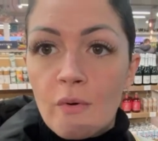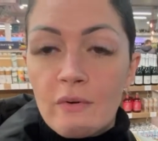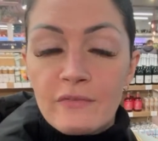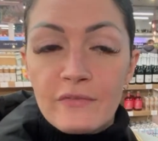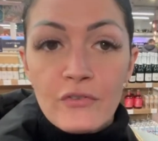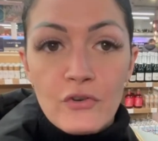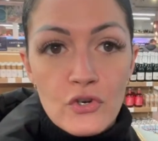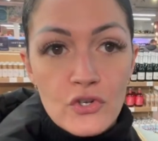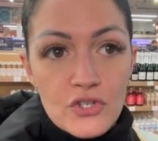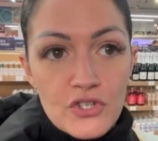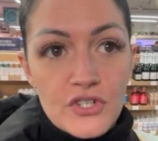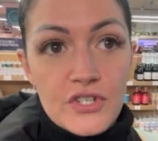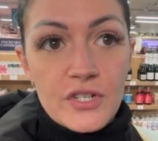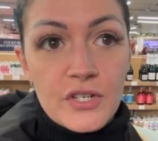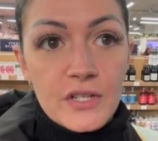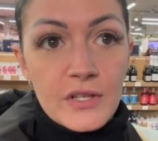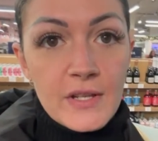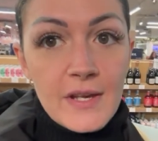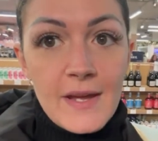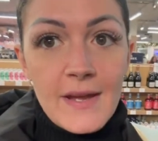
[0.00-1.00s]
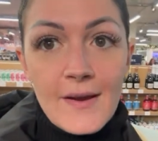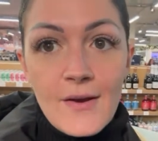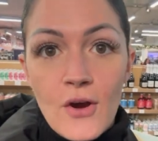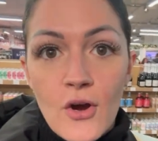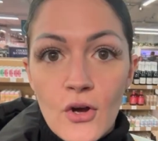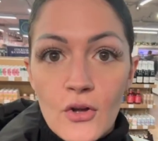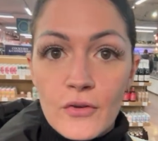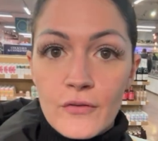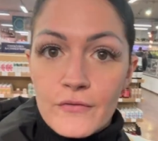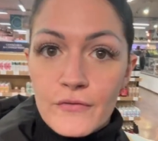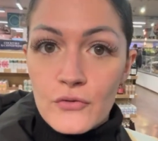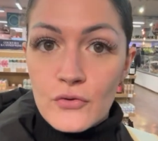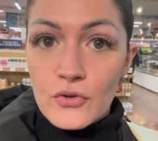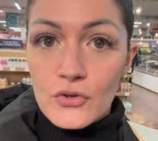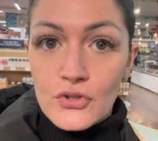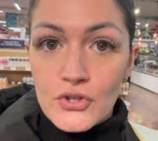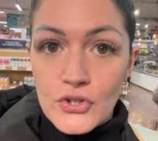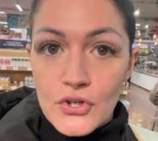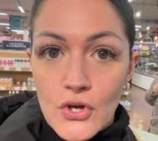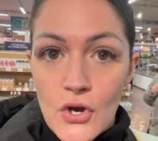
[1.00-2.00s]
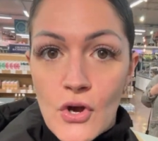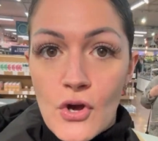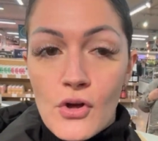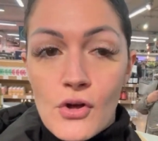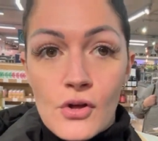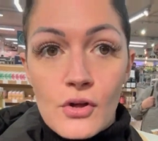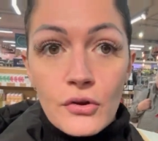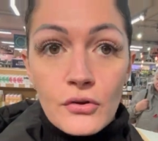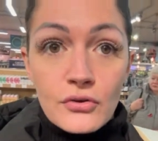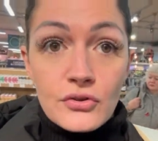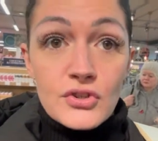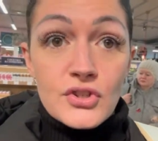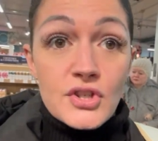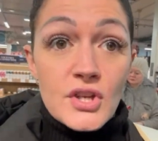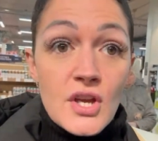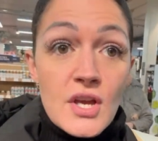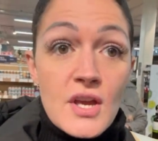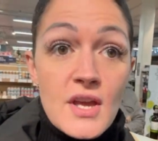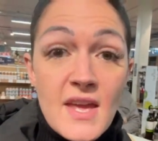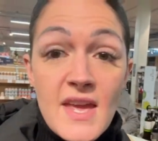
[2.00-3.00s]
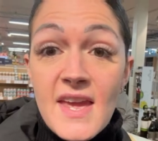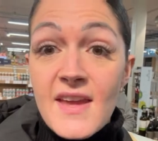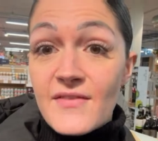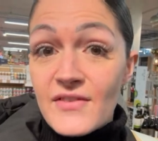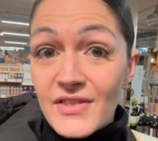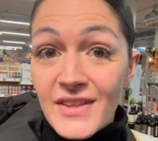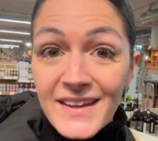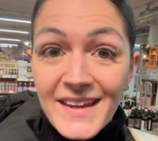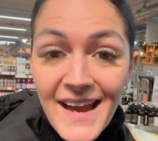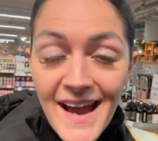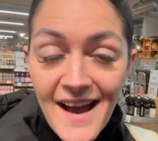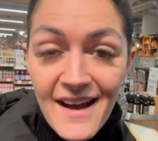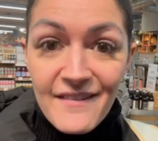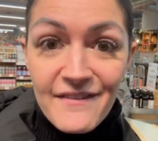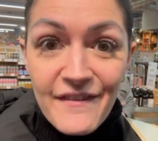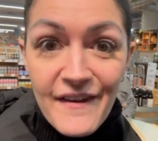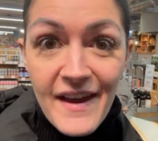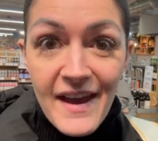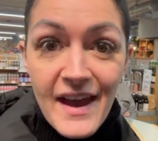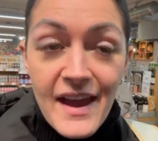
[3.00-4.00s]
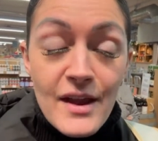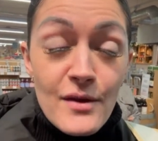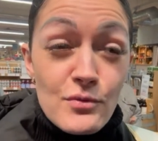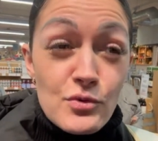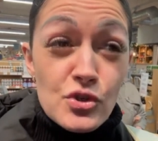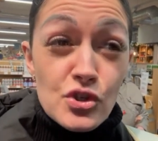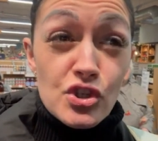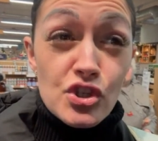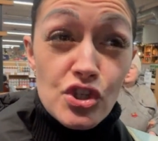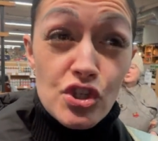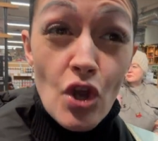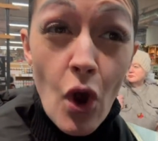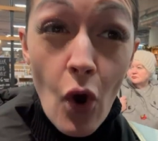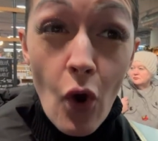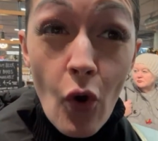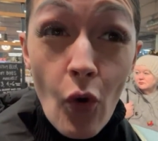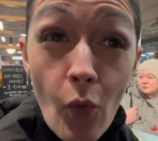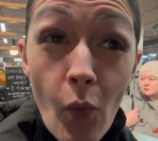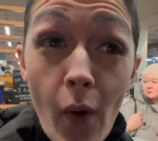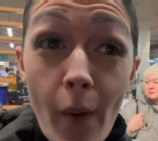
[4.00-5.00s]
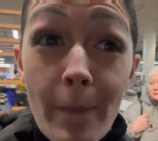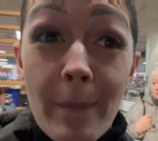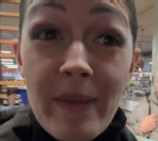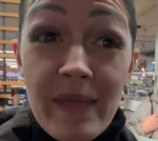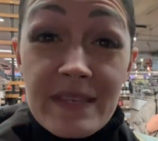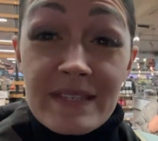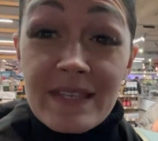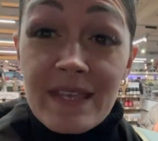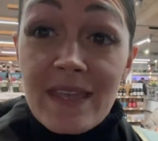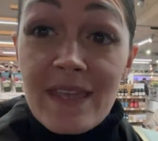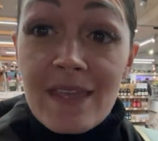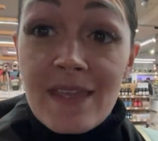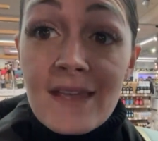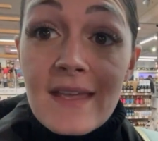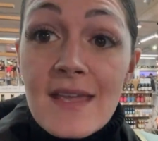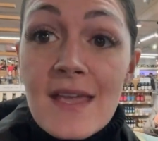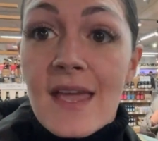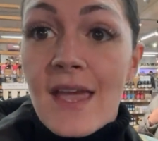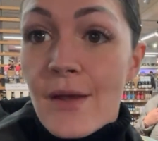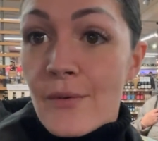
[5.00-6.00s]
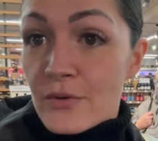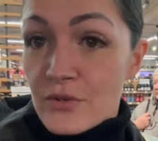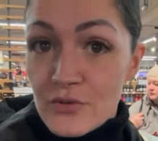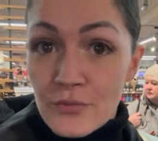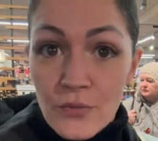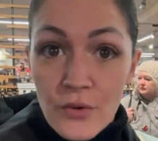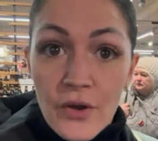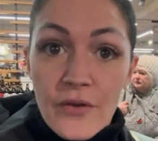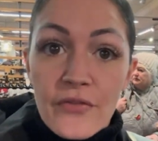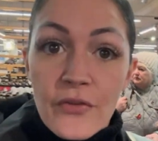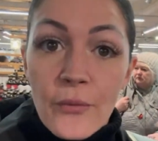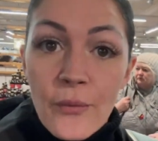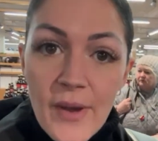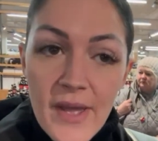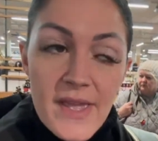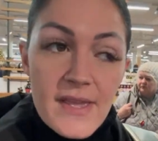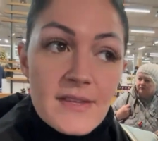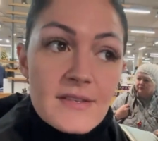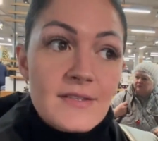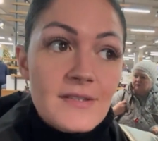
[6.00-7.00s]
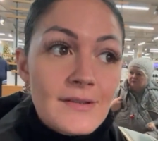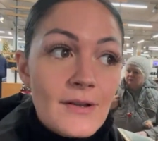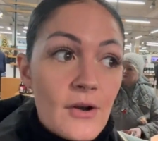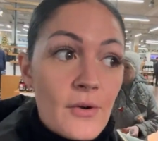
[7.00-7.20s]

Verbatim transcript: unfortunately, all the food stalls, even the cafe, was so busy. It wasn't worth the wait. So